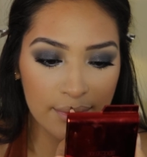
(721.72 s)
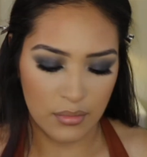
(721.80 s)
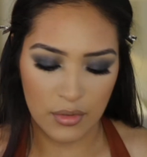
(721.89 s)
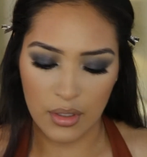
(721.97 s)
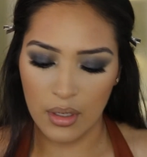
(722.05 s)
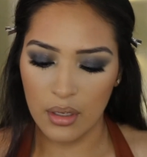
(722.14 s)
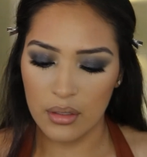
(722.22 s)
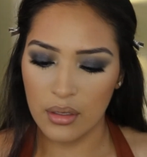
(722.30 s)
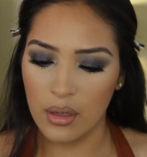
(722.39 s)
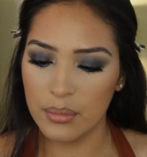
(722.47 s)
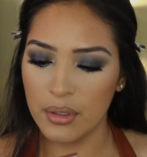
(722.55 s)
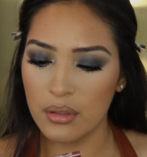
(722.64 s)
Okay, now
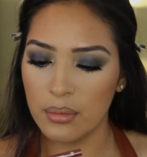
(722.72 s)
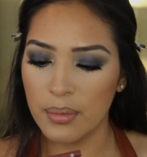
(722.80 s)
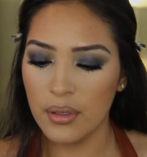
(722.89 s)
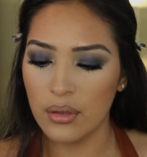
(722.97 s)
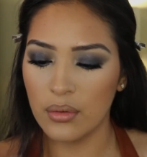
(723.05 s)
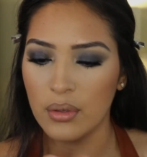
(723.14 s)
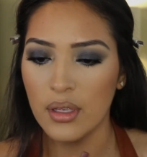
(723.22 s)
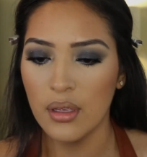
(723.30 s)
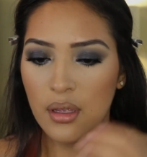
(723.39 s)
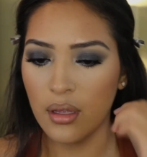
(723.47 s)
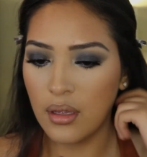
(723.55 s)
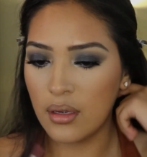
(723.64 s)
I'm gonna be going
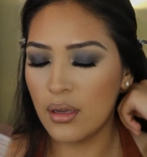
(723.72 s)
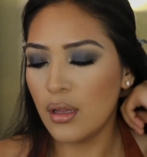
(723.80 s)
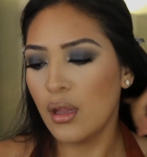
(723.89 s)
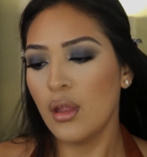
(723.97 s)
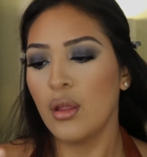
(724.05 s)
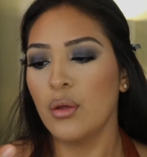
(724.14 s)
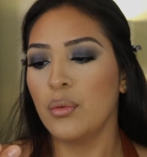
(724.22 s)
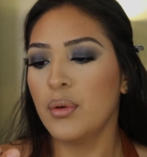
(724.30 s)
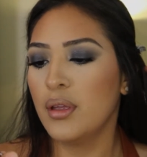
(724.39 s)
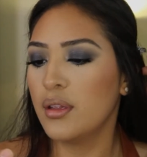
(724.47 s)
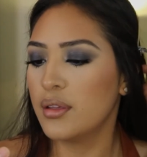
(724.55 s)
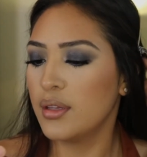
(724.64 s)
in
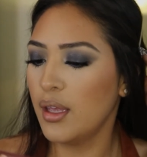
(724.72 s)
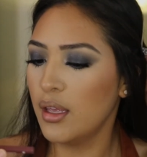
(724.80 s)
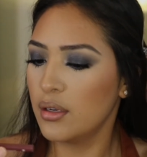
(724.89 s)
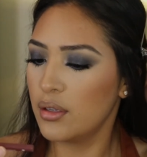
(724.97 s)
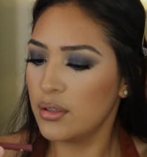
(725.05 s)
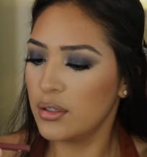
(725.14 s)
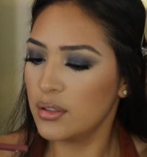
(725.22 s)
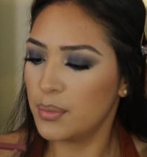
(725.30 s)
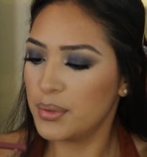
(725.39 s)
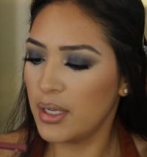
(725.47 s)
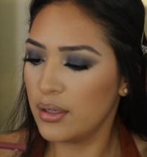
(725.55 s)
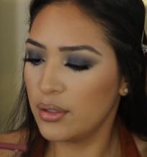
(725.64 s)
with another lip
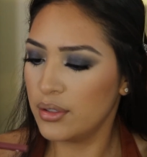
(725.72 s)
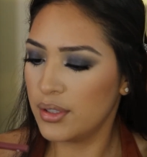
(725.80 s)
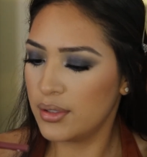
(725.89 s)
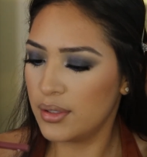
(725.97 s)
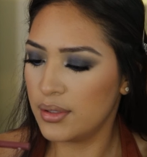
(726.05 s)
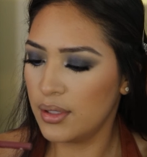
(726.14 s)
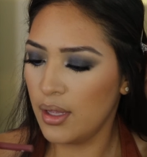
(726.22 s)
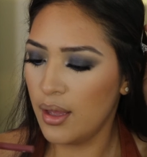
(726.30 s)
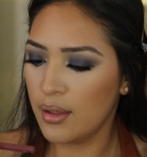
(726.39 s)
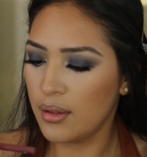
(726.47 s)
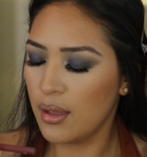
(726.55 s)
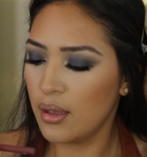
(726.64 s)
liner. This is the
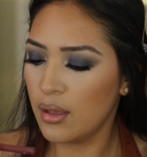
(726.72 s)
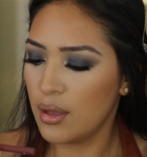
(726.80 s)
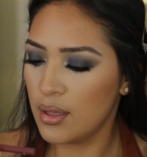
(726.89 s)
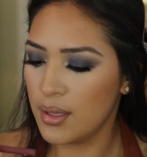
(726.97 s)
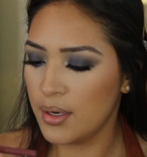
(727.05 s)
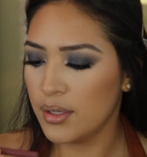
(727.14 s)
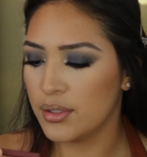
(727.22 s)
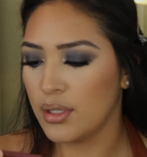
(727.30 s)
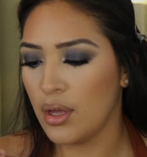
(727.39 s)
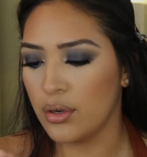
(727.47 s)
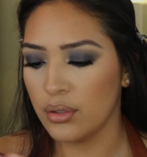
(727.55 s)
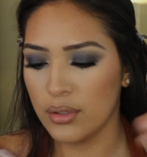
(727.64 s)
LA Colors
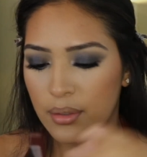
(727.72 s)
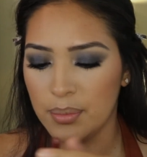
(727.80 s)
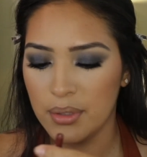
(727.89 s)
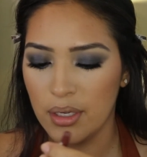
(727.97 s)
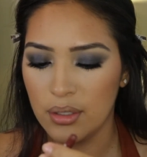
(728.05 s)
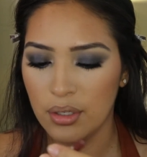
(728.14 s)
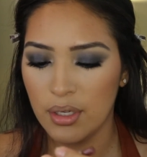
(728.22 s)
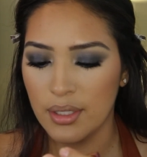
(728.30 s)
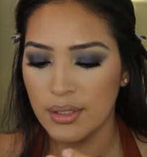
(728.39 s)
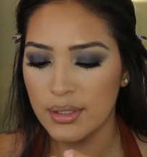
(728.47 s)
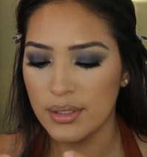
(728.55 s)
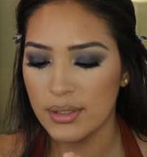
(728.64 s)
Auto Lip Liner, and
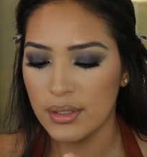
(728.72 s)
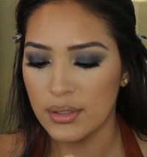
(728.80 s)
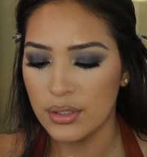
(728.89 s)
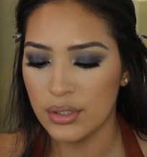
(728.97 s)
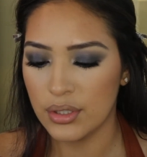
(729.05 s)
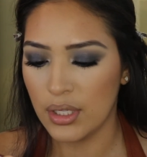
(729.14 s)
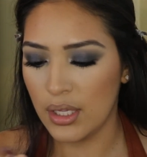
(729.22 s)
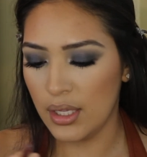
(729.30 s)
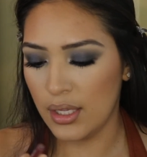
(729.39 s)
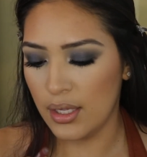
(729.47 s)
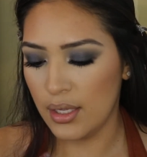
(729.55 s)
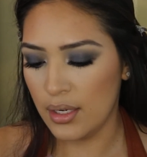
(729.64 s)
this is in the
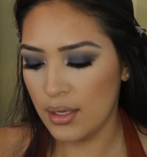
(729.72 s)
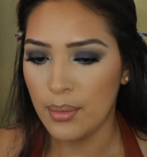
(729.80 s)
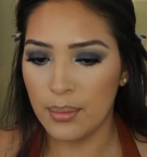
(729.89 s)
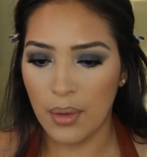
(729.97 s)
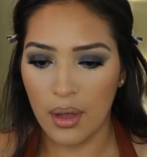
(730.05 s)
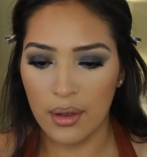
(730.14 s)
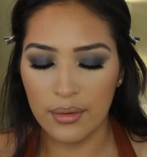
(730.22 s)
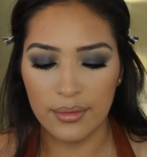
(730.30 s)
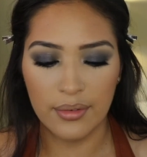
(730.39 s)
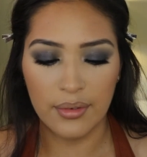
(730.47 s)
shade Mauve.